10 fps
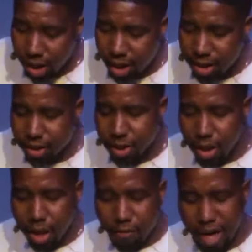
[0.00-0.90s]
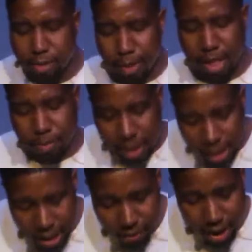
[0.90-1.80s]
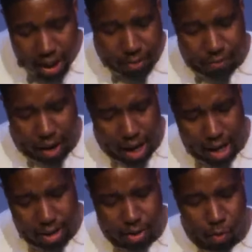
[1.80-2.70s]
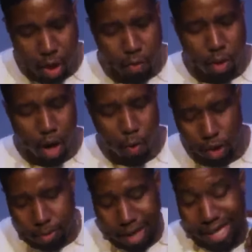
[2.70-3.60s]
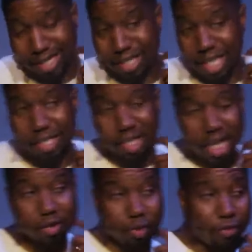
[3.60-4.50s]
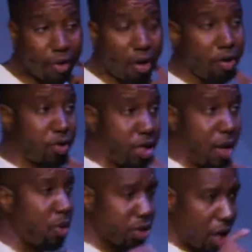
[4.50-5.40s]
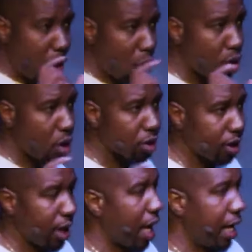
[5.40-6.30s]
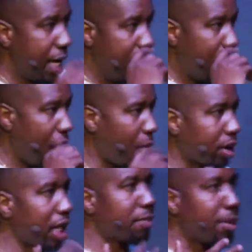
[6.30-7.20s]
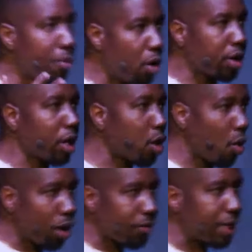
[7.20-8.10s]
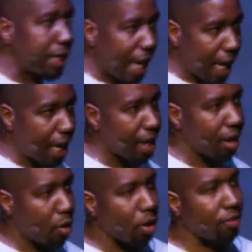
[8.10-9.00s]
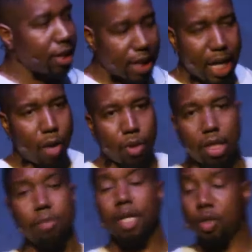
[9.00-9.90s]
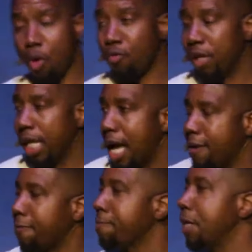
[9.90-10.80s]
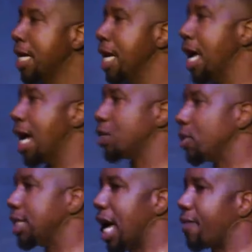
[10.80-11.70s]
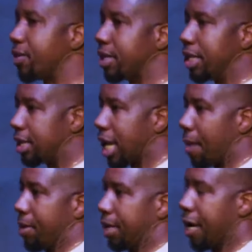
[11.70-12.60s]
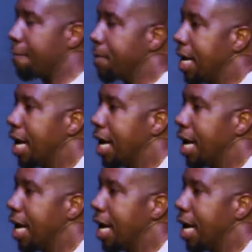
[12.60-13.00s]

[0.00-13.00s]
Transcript: is faith means believing in advance what will only make sense in reverse. And I want you to hold on to that. I want that to be more than a quote of today, quote of the day. I want that to be a quote for life as we dive into this topic. Now,